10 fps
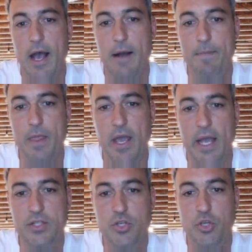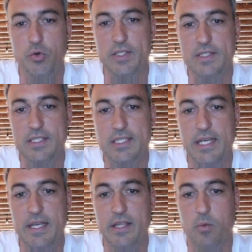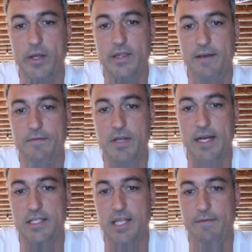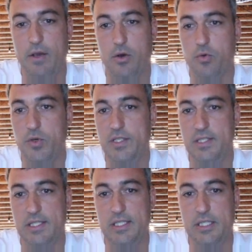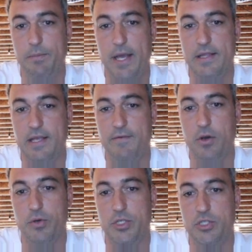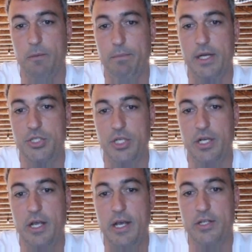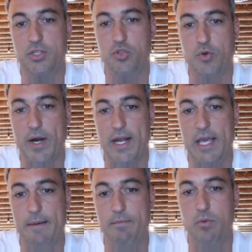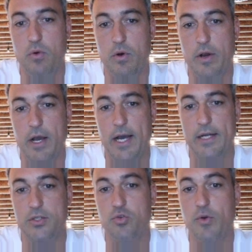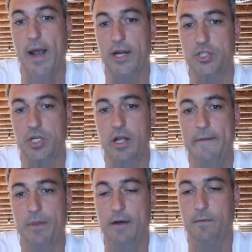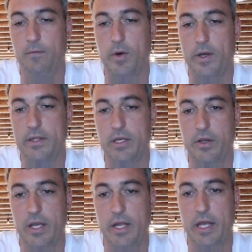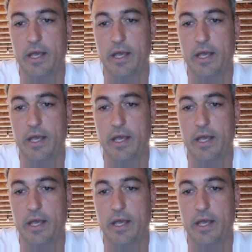And so you can see that what they've done is they've increased the spend, they've increased their budget to try to get more traction off of what they're getting,